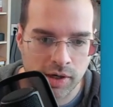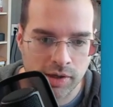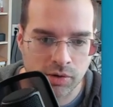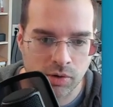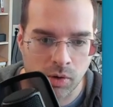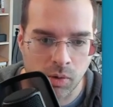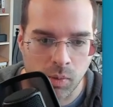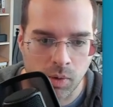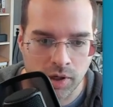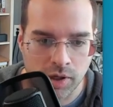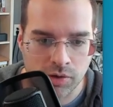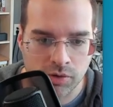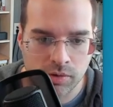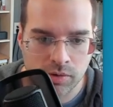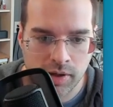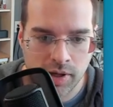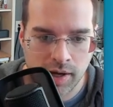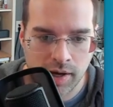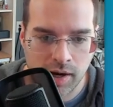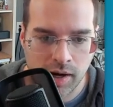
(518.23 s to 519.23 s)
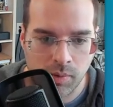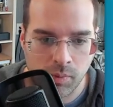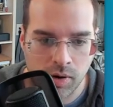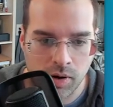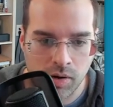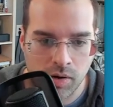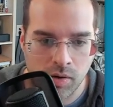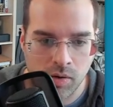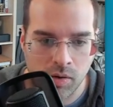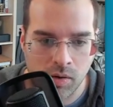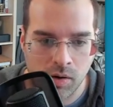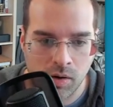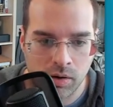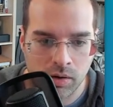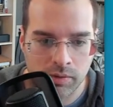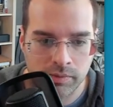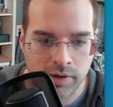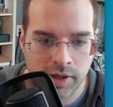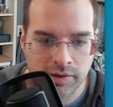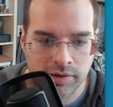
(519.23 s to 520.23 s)
I don't want to do that. I want all
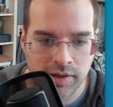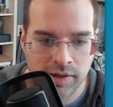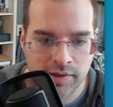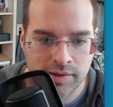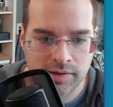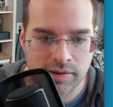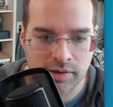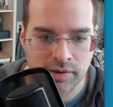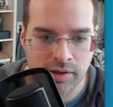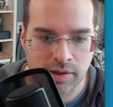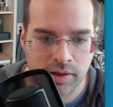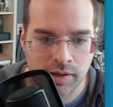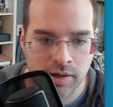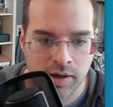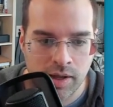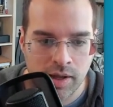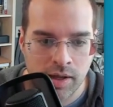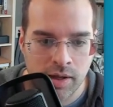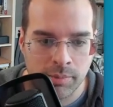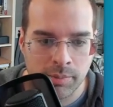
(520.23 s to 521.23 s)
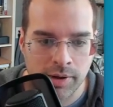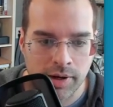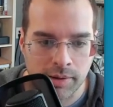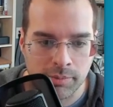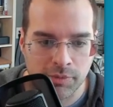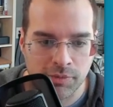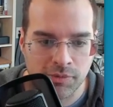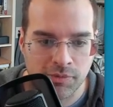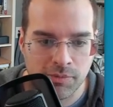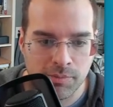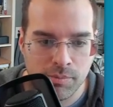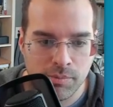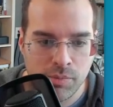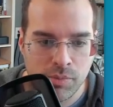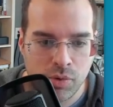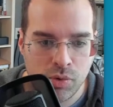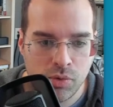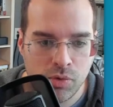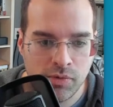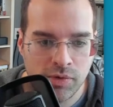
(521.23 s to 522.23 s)
of that text in there, but I'm
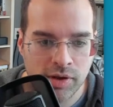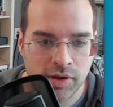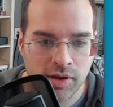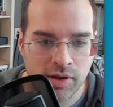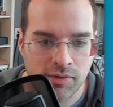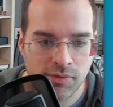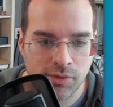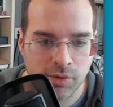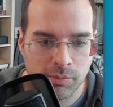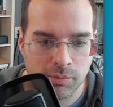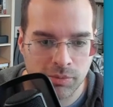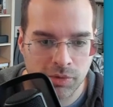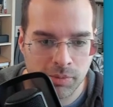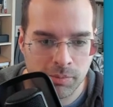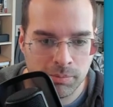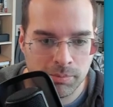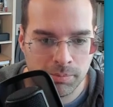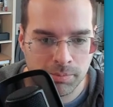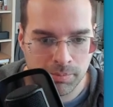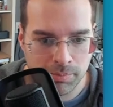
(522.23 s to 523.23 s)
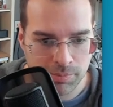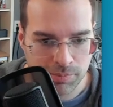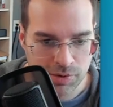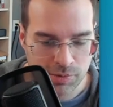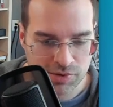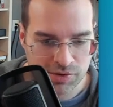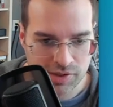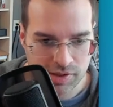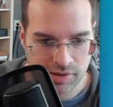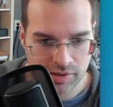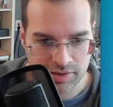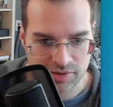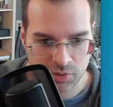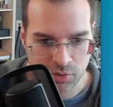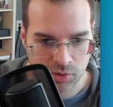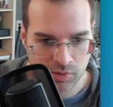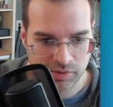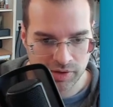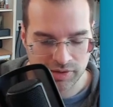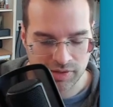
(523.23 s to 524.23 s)
moving it from the, you see that it's
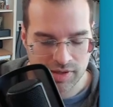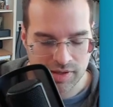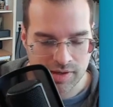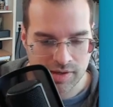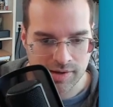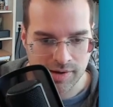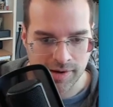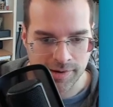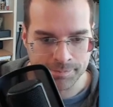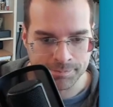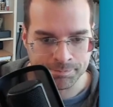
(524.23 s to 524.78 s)
sort of at the